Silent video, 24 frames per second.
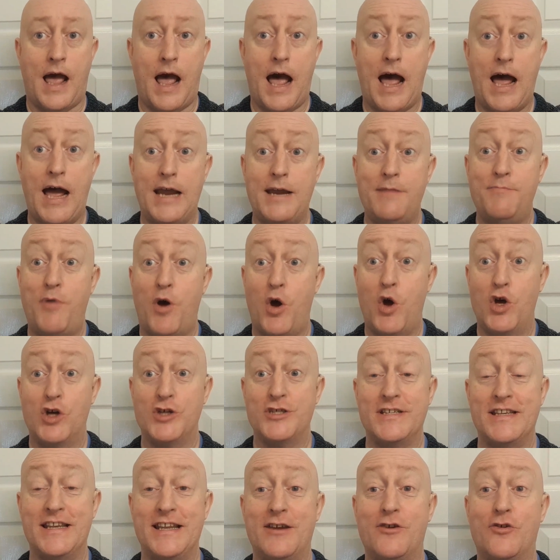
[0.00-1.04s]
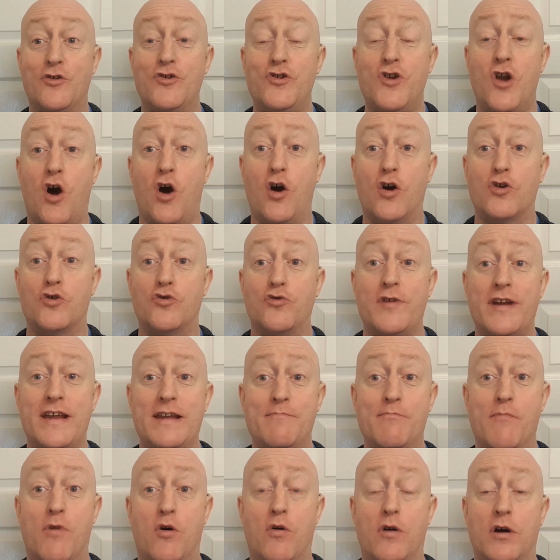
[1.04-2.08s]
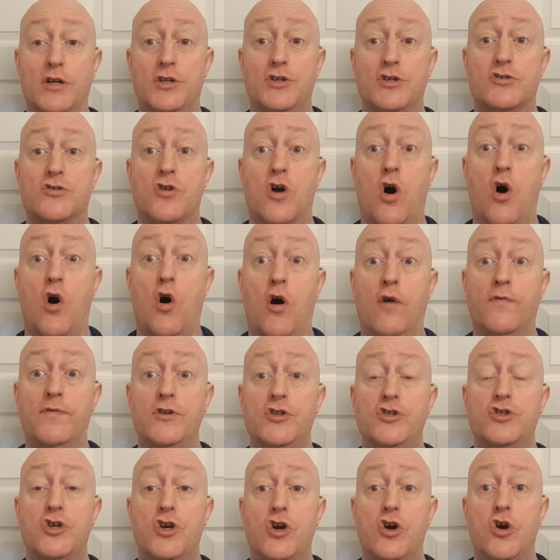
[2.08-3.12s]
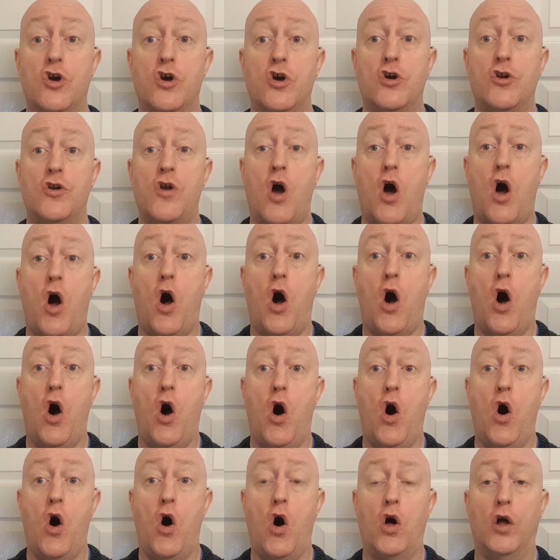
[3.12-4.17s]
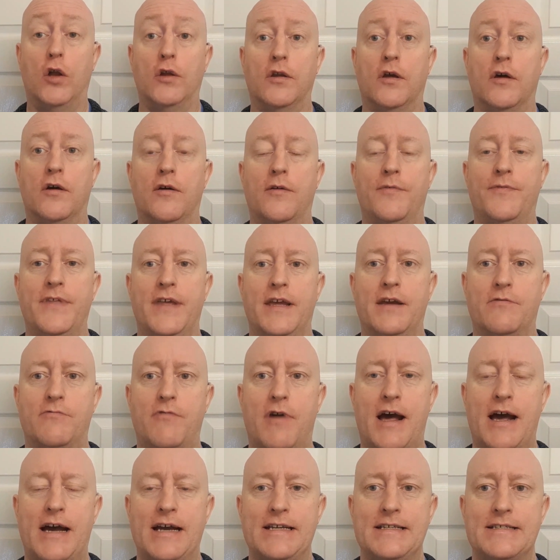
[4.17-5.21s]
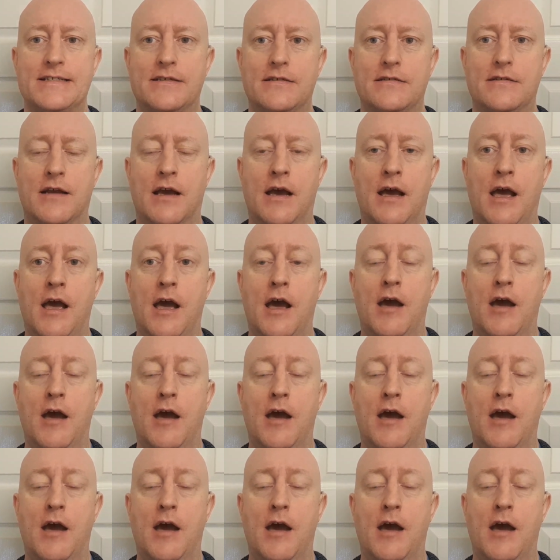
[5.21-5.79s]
I personally could not agree more. Just to overturn all of the Horizon